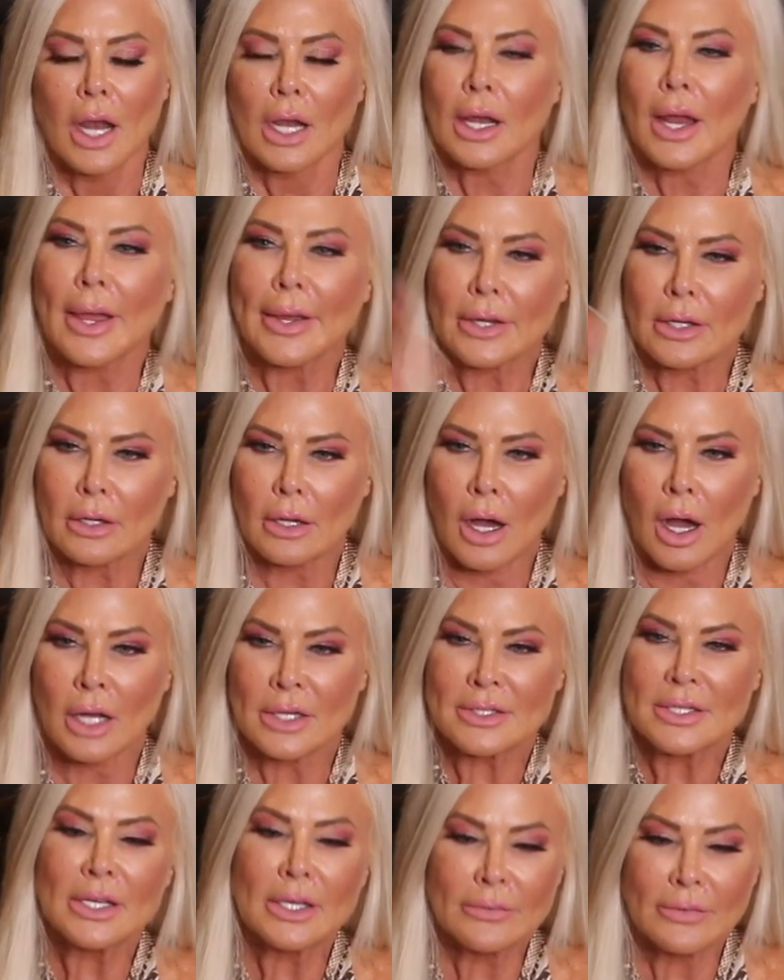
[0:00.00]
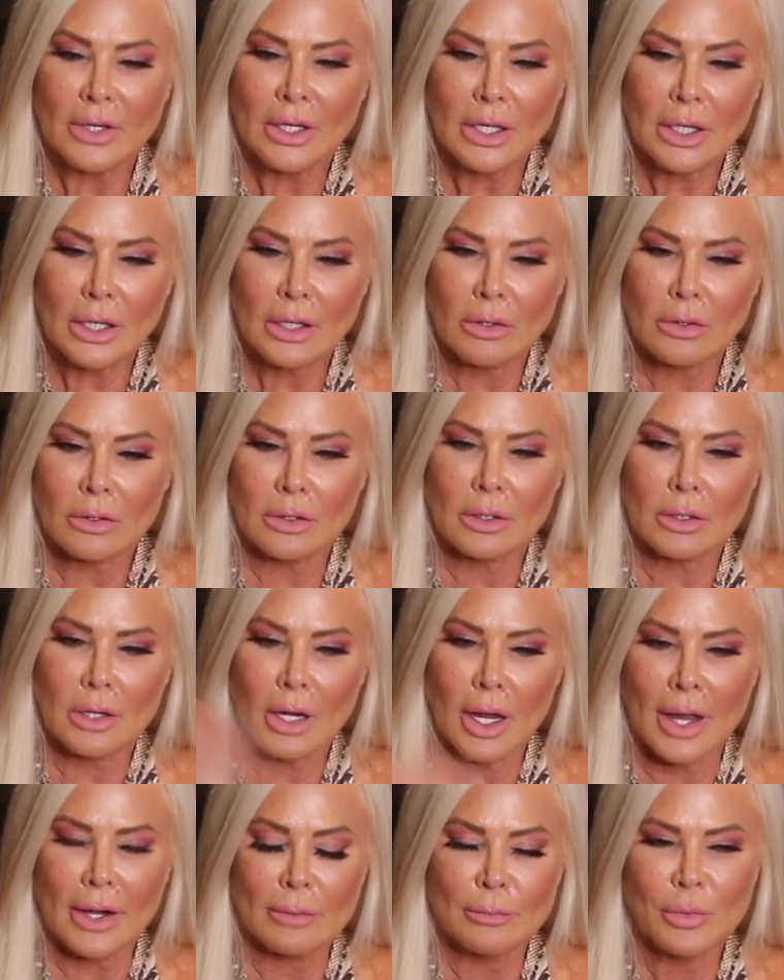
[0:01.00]
Like, on TV
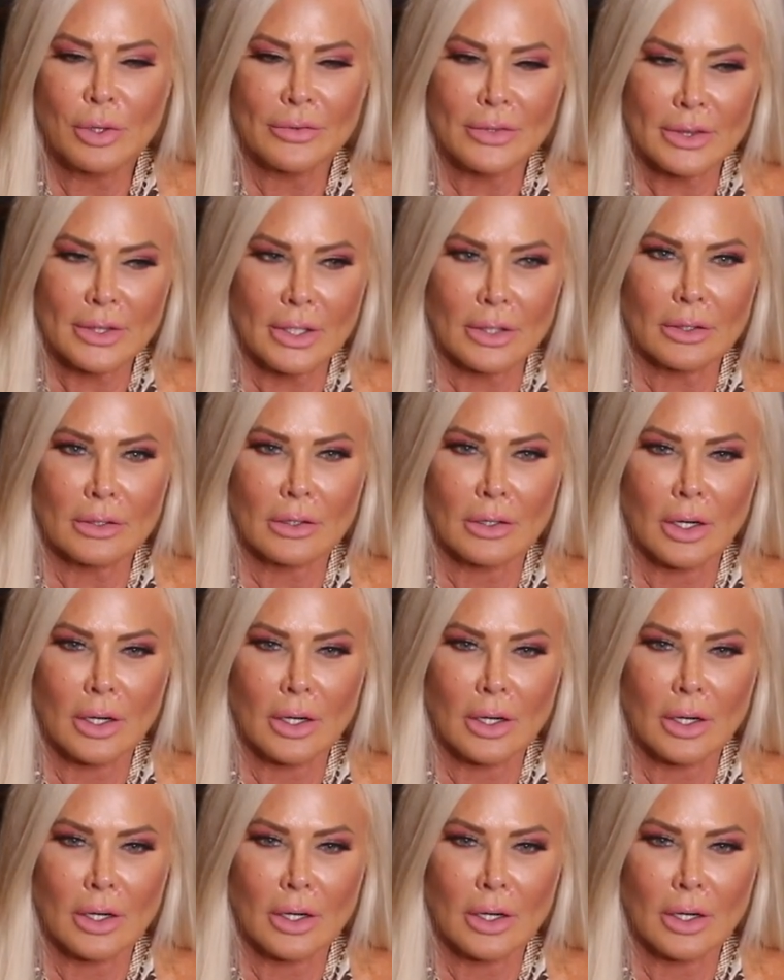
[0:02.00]
or at a movie theater?